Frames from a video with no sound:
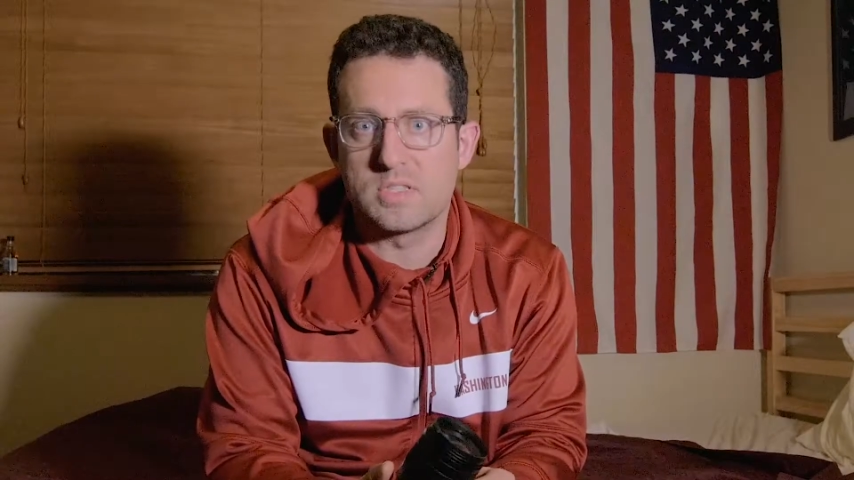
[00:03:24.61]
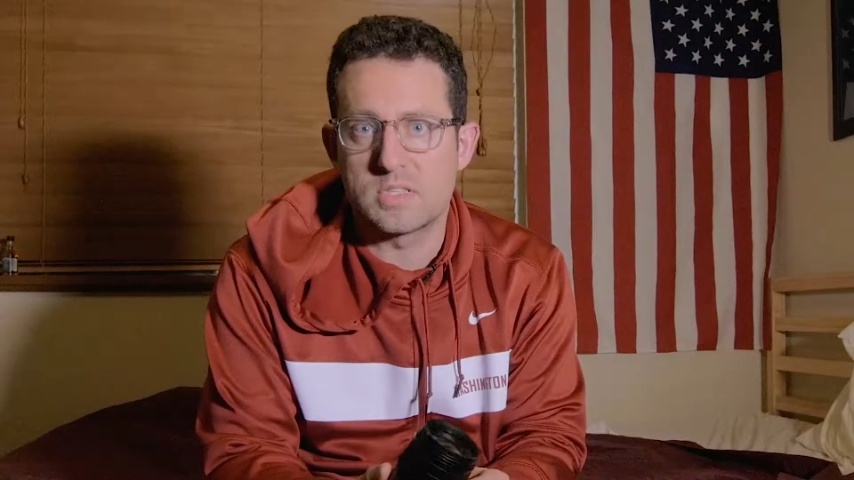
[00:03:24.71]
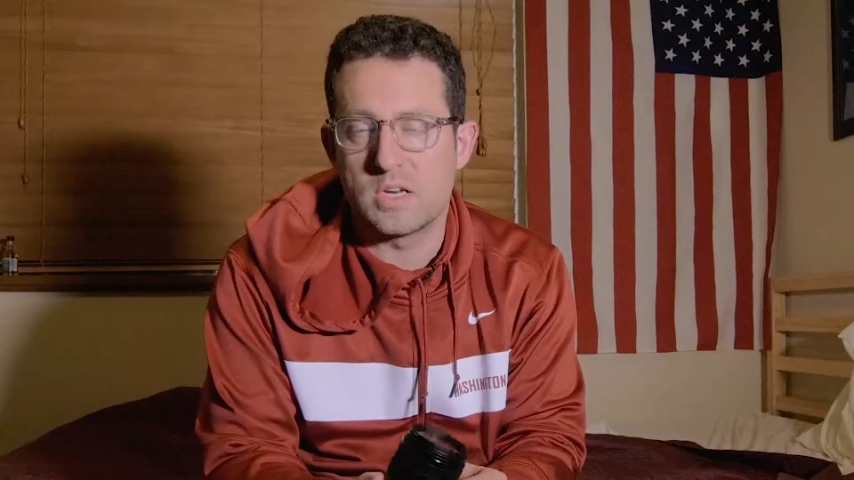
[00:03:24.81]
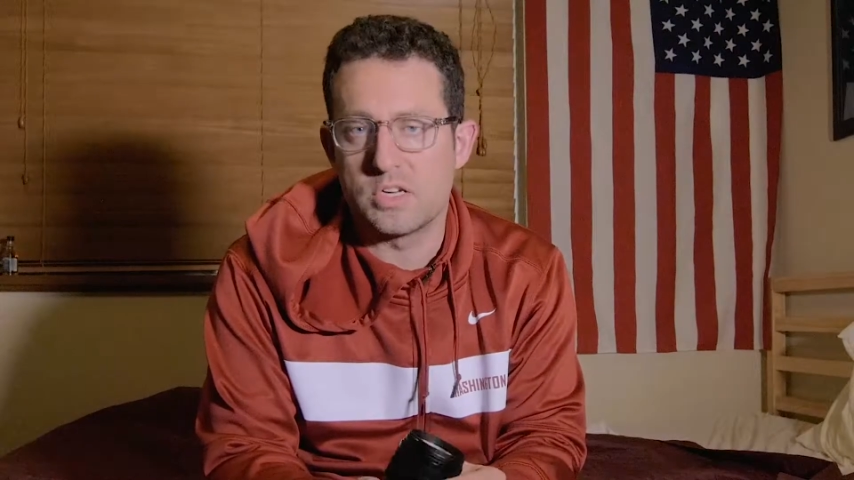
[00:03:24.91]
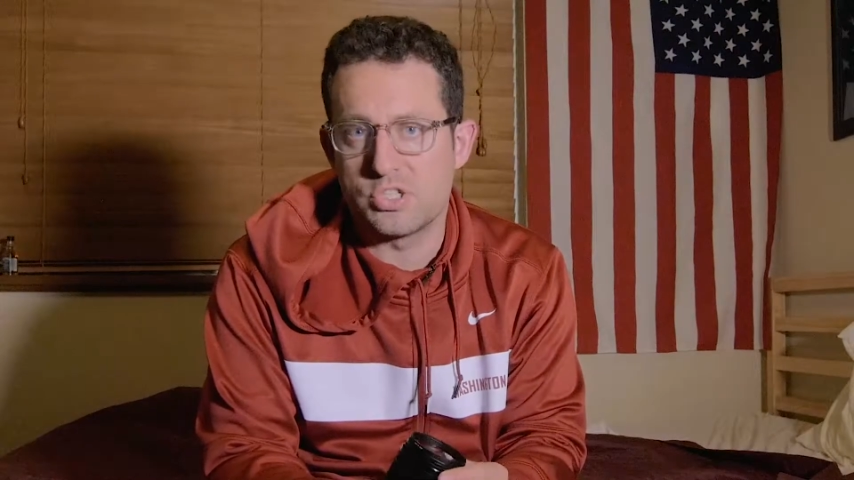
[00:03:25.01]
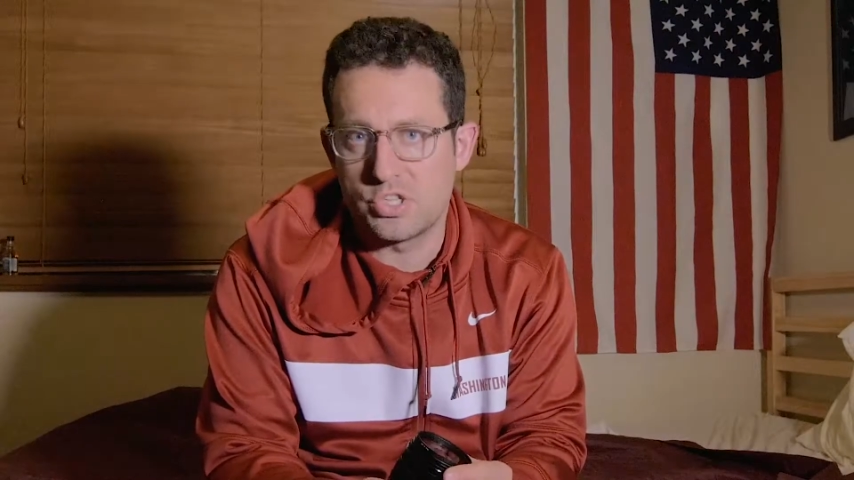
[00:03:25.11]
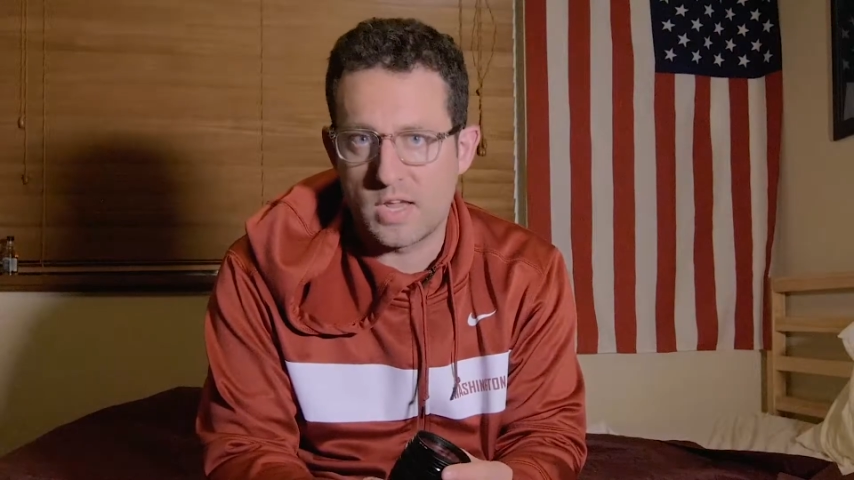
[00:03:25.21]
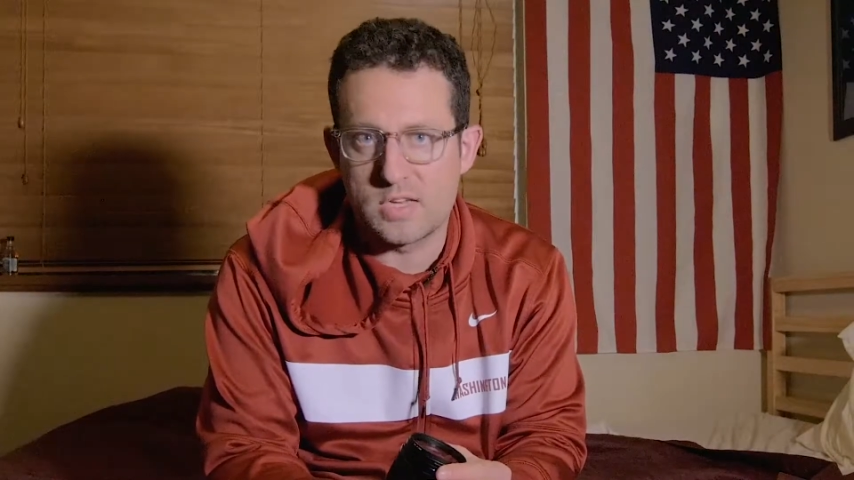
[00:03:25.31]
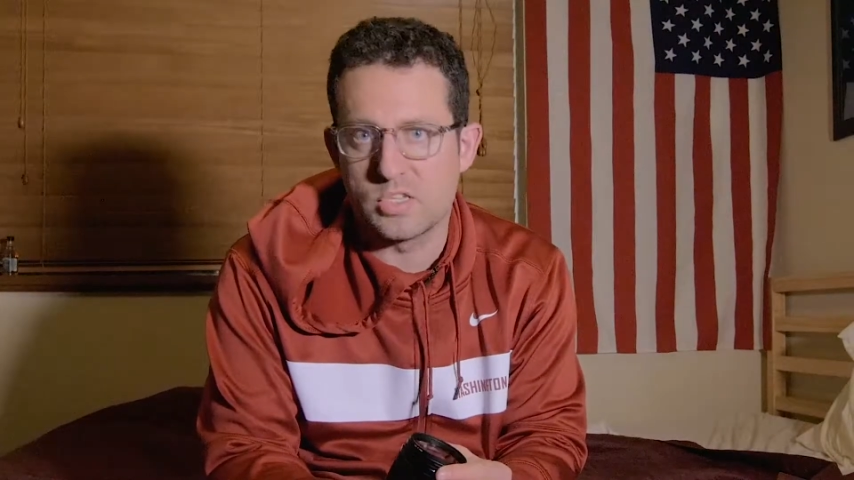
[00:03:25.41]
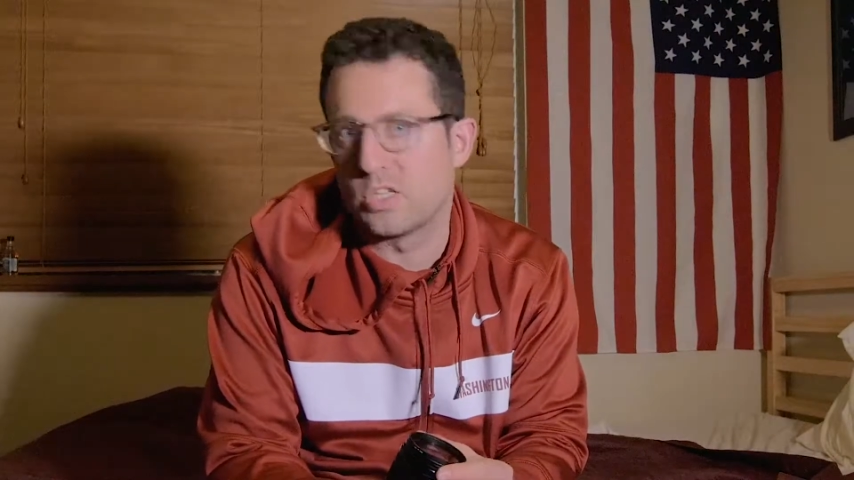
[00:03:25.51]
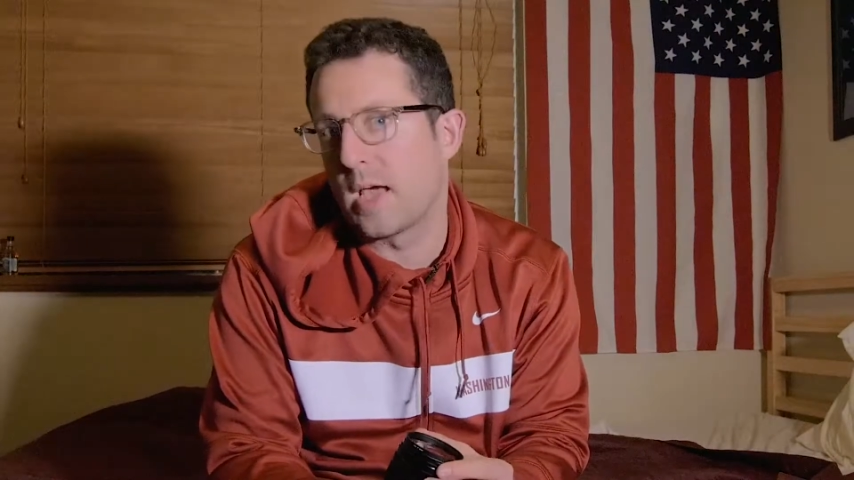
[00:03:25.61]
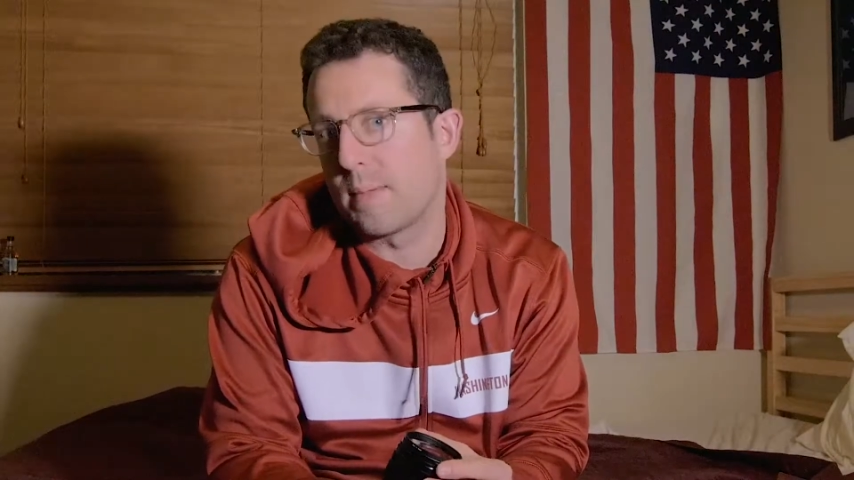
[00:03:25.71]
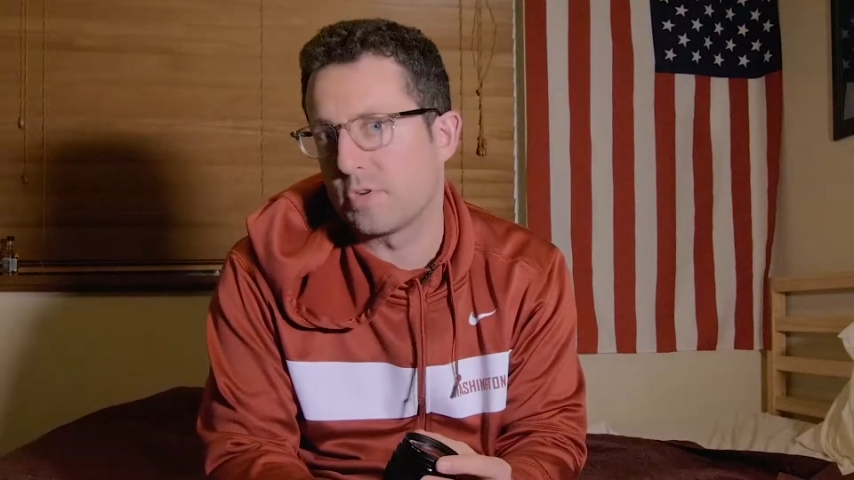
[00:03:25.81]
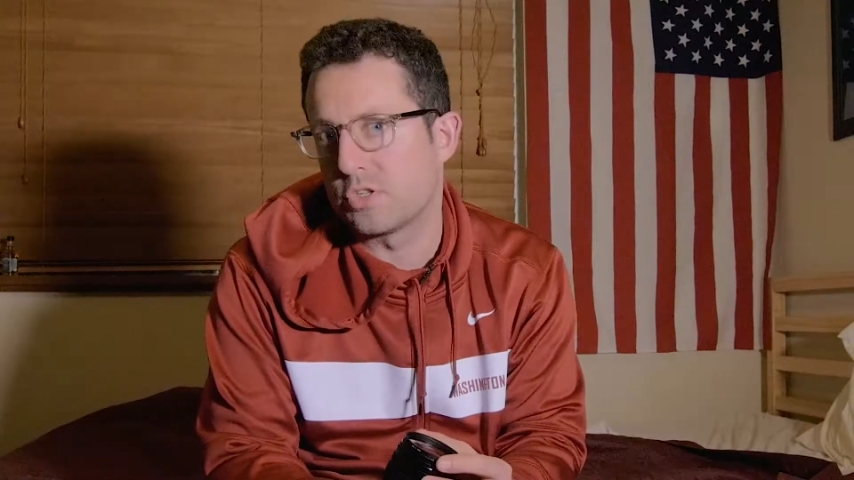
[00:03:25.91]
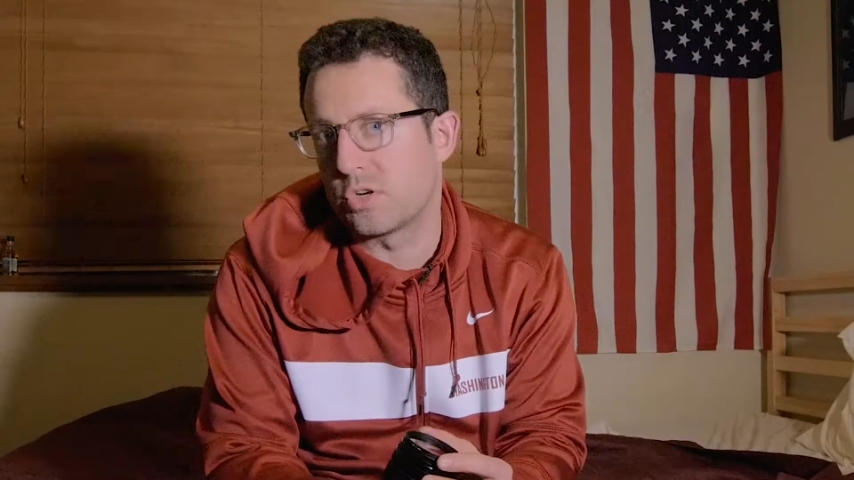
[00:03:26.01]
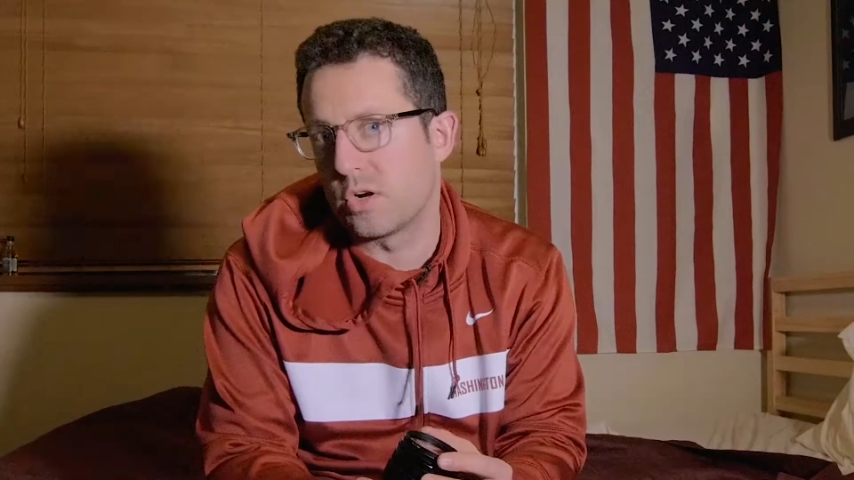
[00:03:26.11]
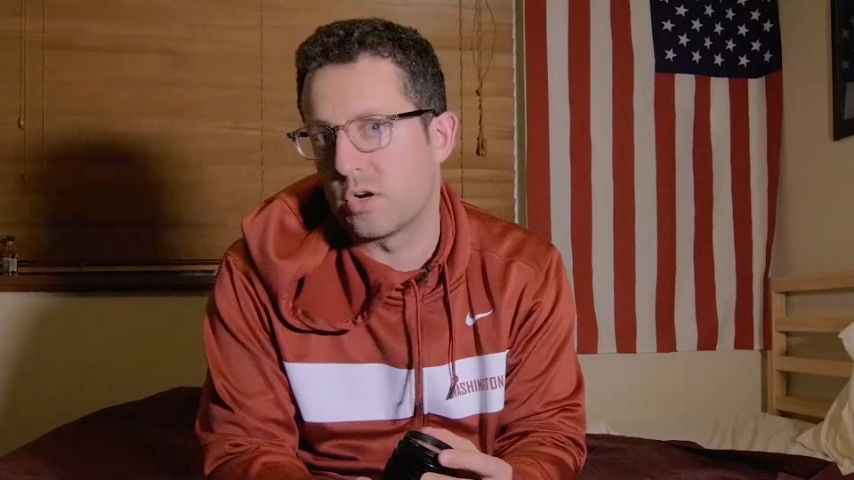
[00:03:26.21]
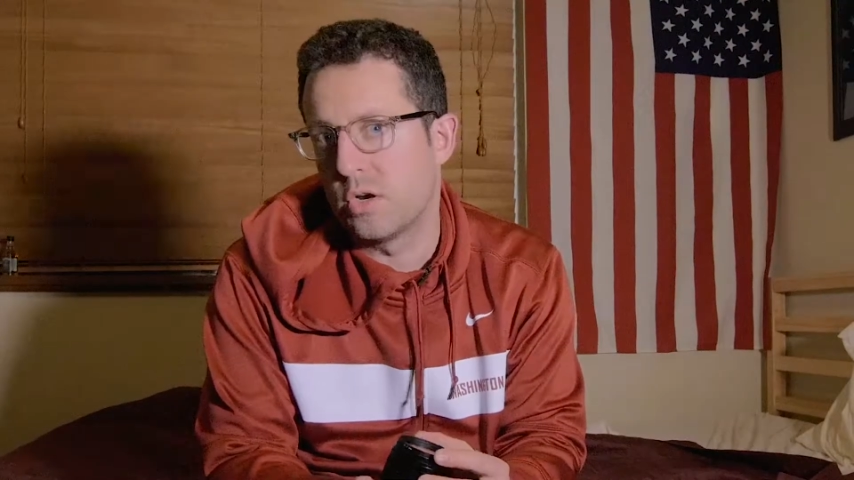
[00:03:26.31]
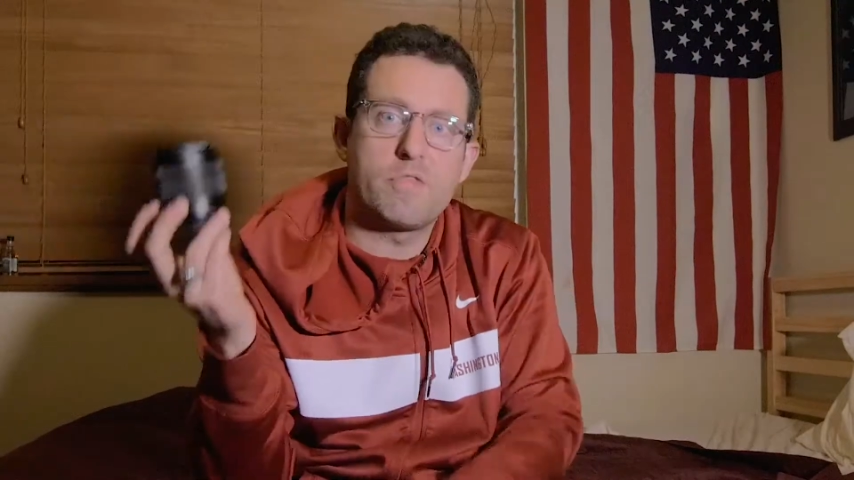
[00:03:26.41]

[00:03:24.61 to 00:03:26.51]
it's gonna change the aperture.